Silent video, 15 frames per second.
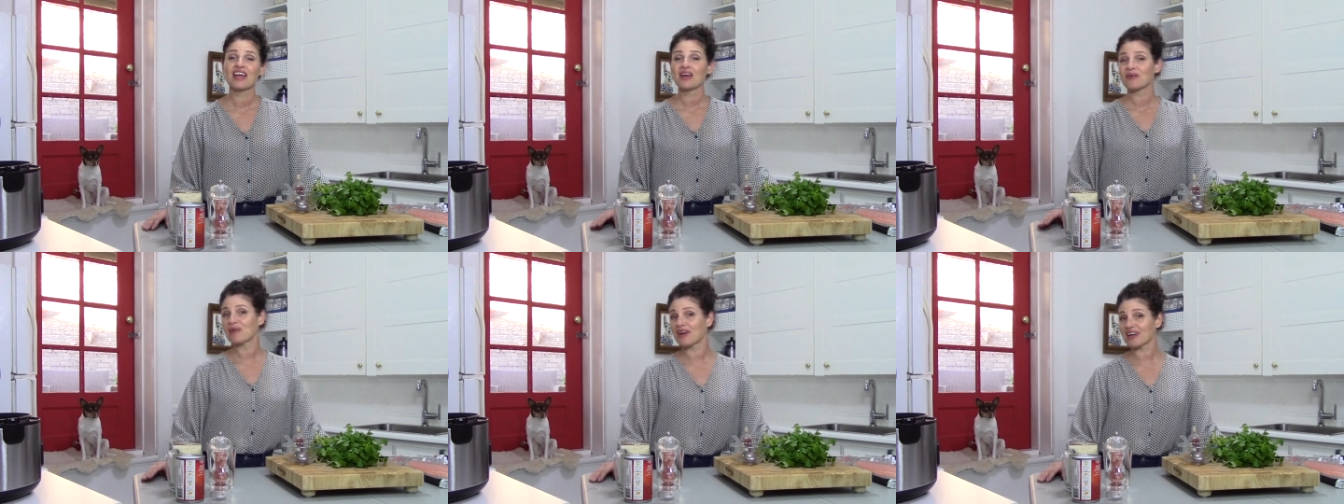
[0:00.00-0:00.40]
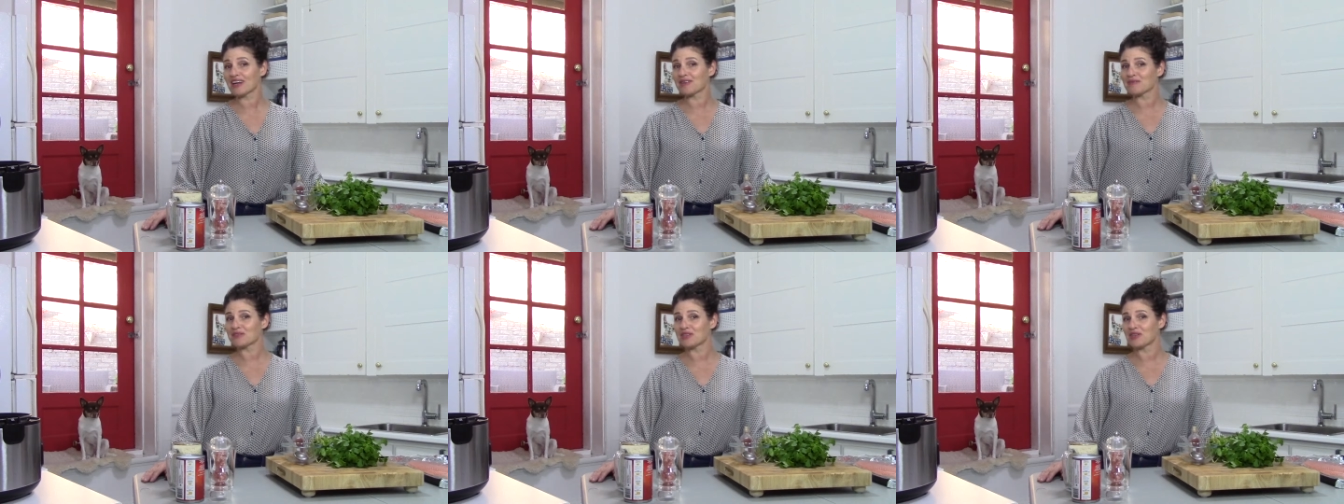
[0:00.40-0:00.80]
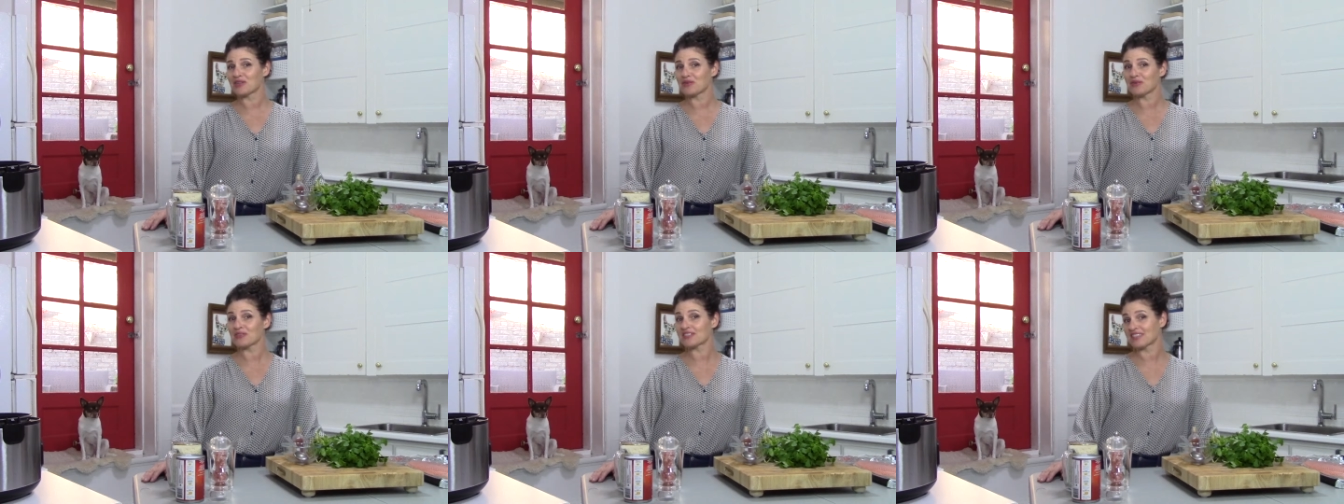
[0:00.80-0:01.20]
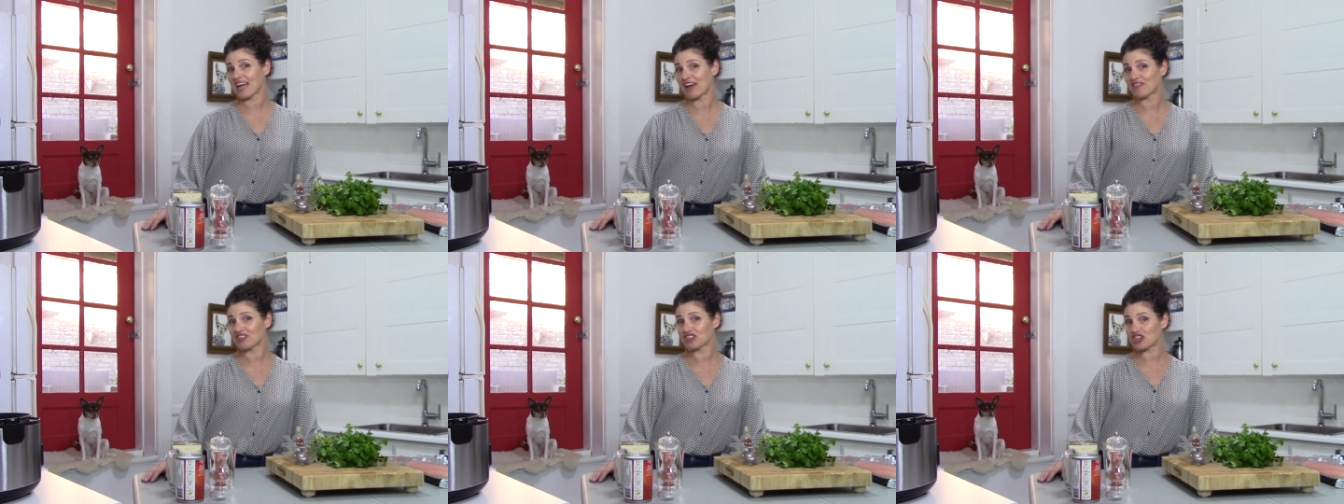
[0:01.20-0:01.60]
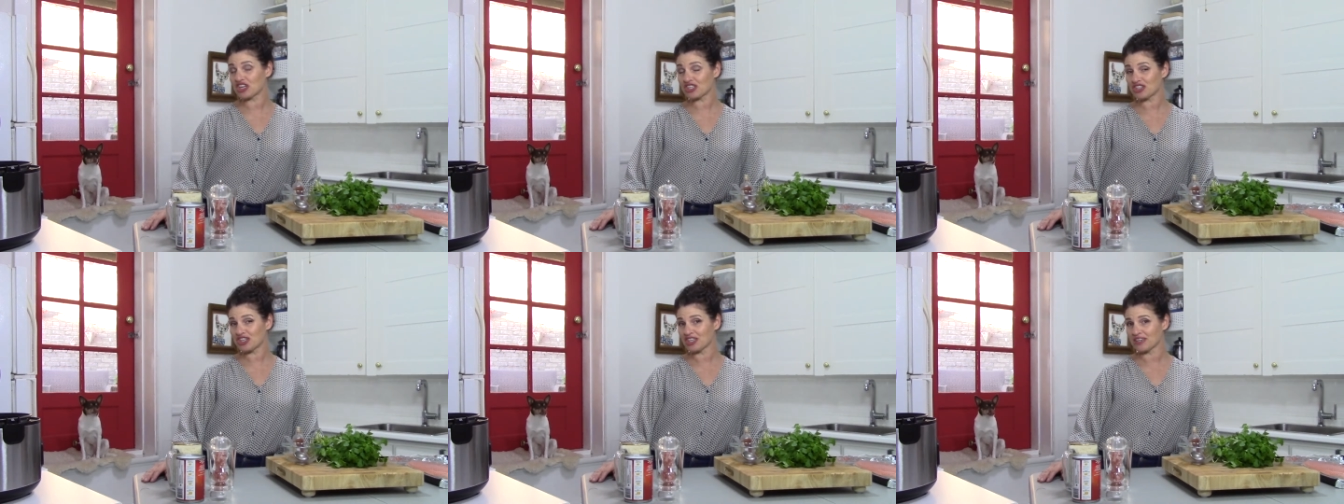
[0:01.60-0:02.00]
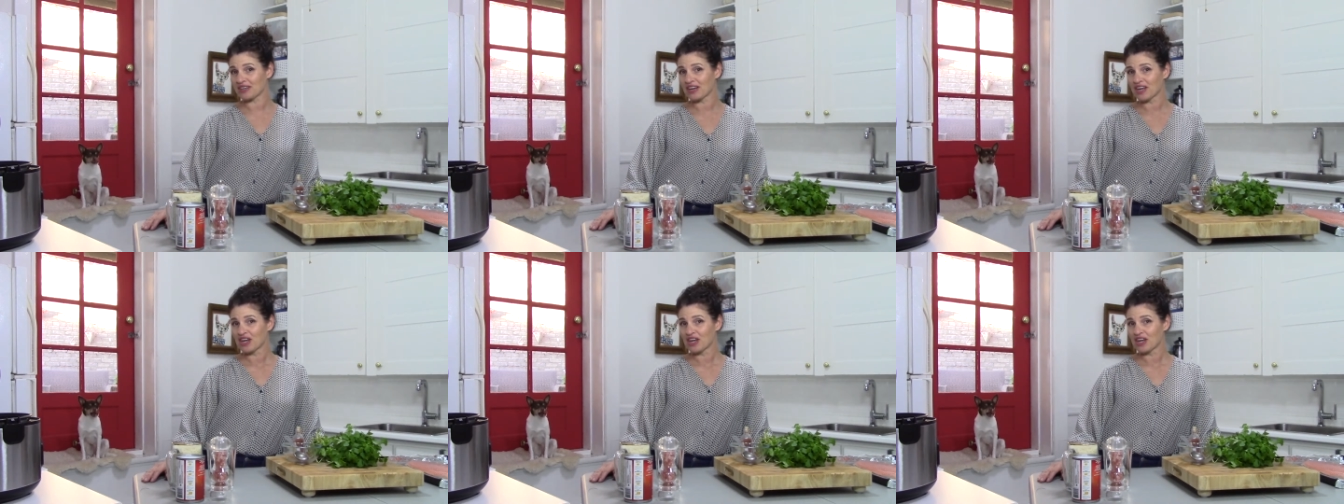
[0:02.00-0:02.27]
Welcome to Savage Kitchen,